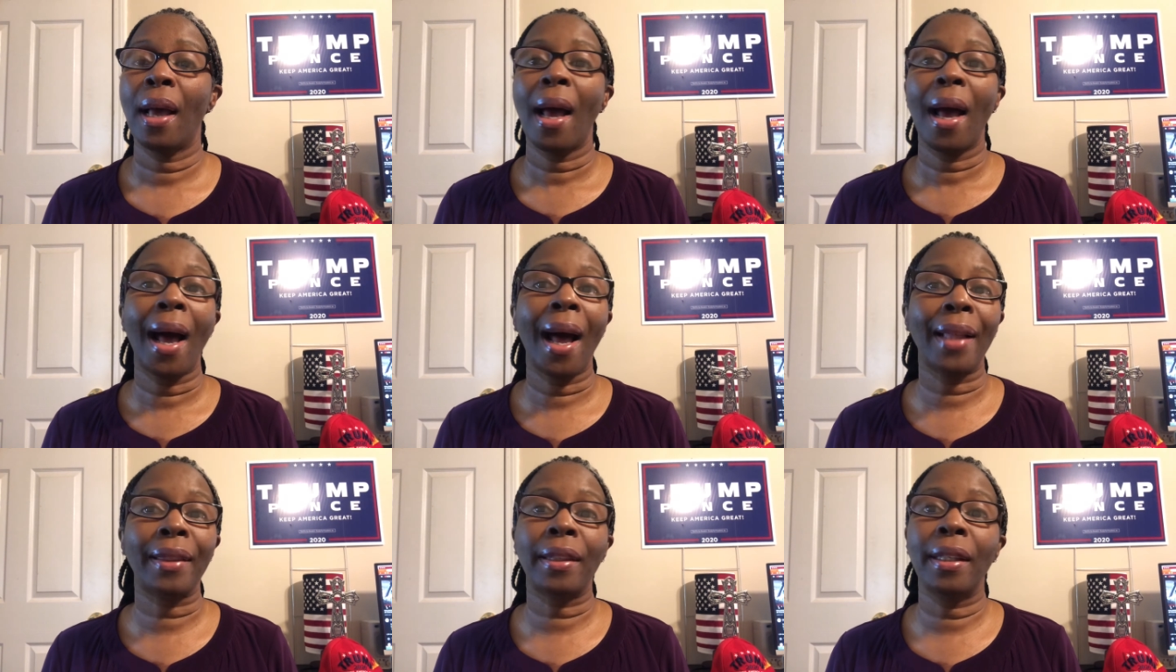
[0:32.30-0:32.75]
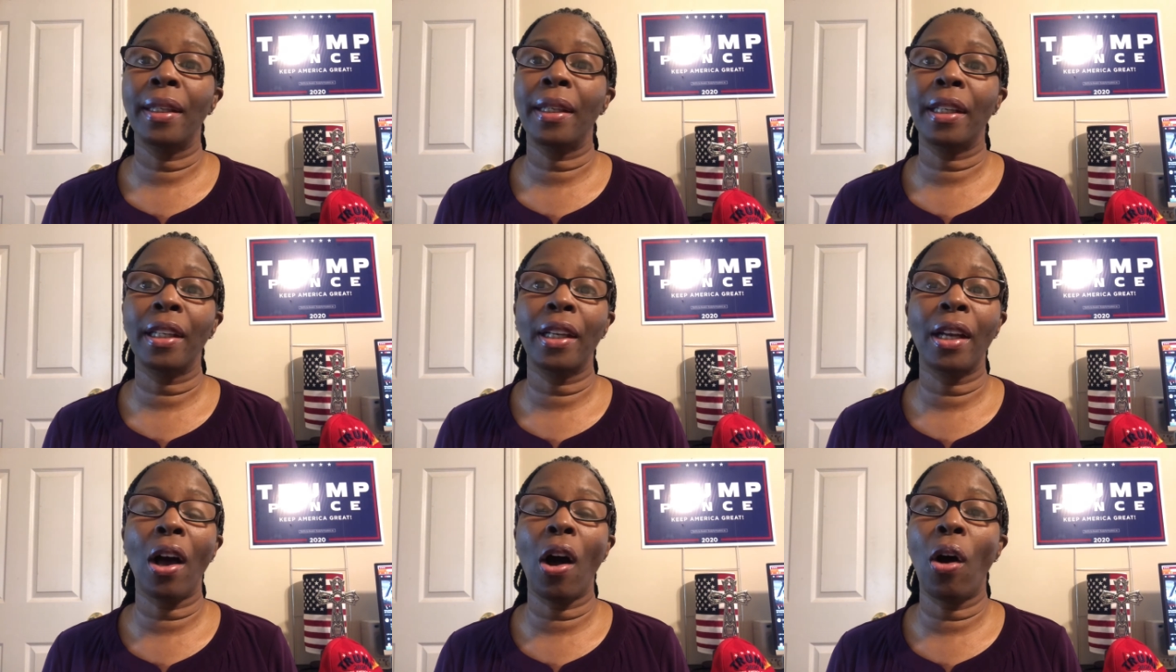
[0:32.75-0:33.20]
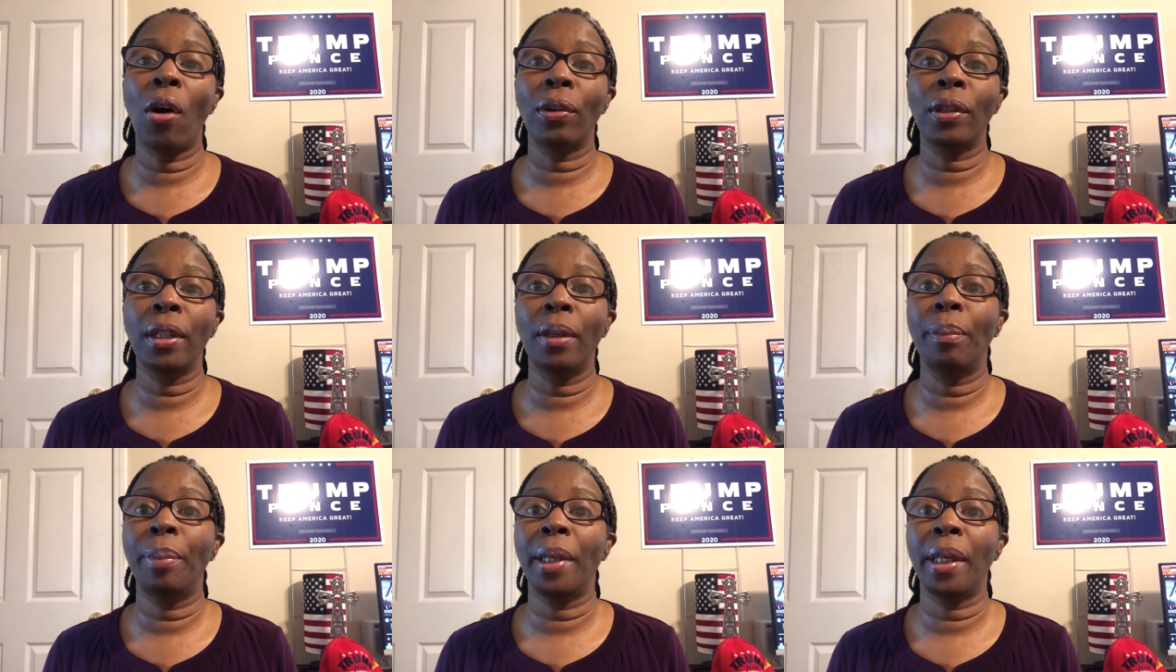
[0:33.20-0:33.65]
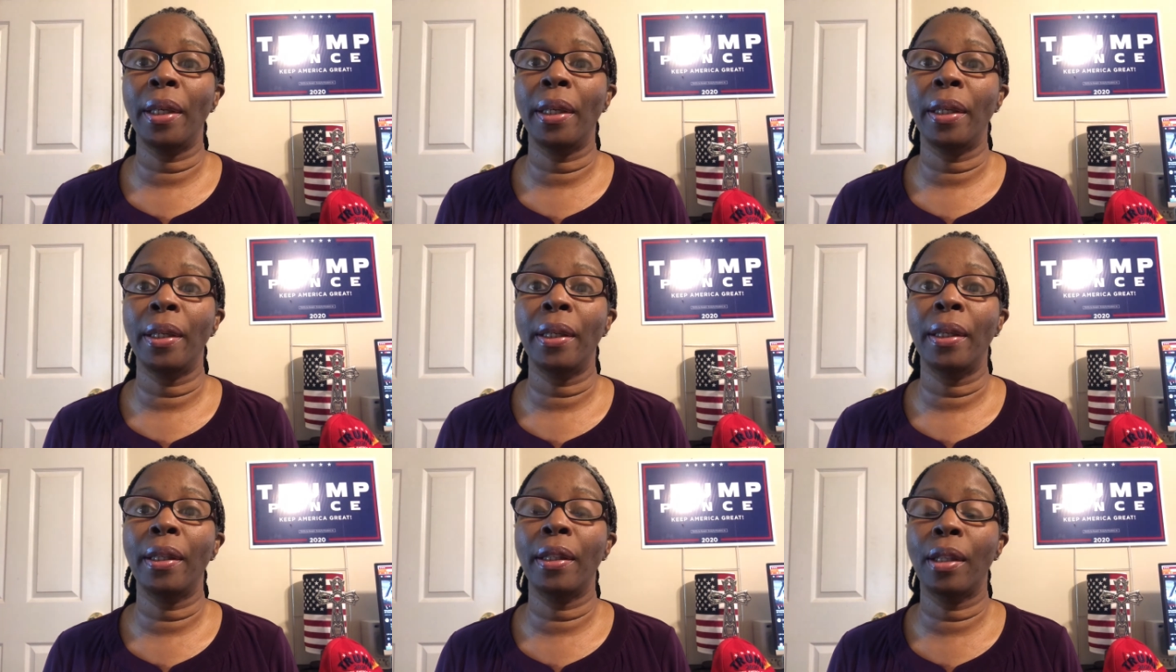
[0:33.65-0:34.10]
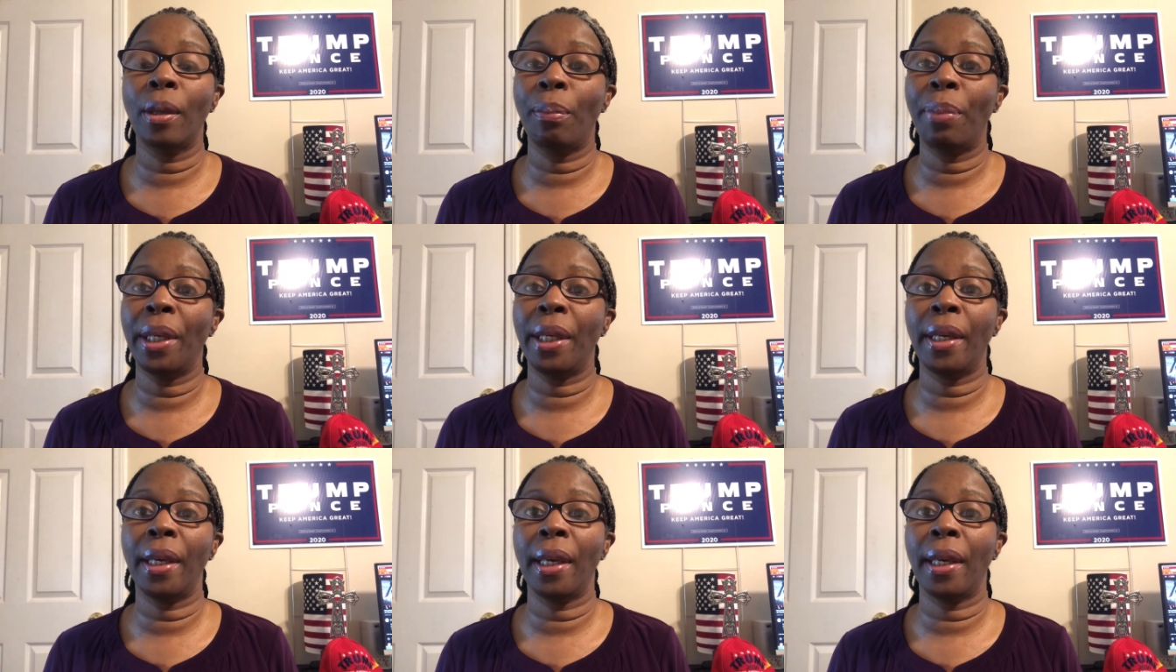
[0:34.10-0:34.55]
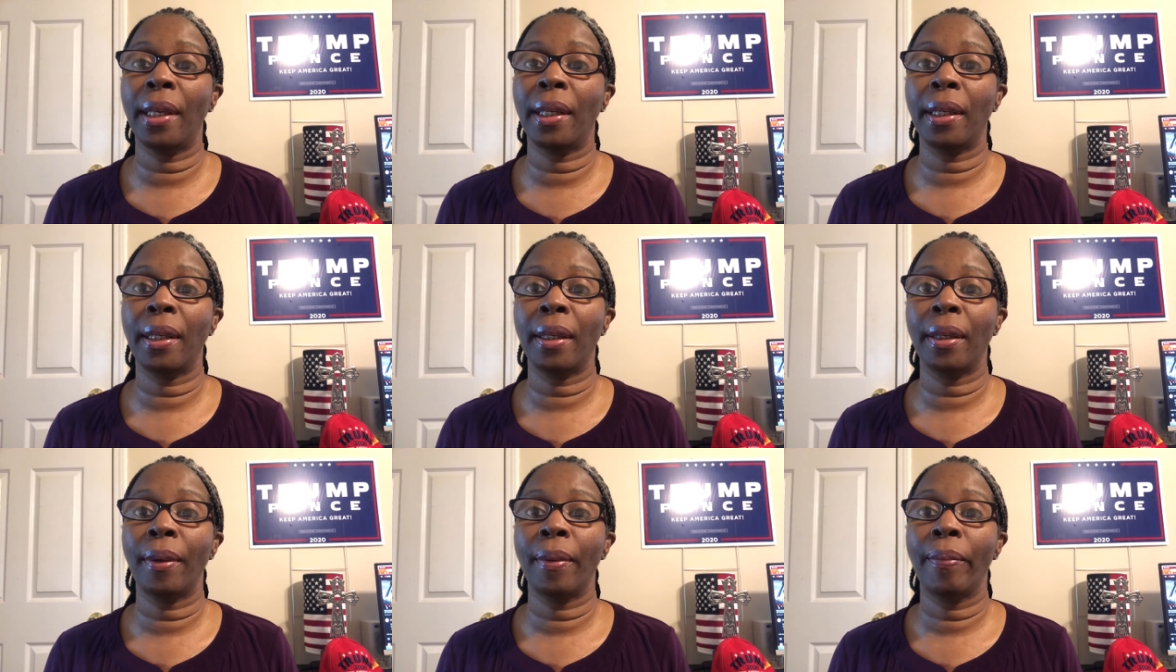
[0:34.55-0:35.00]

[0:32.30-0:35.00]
I think it'll only be the beginning.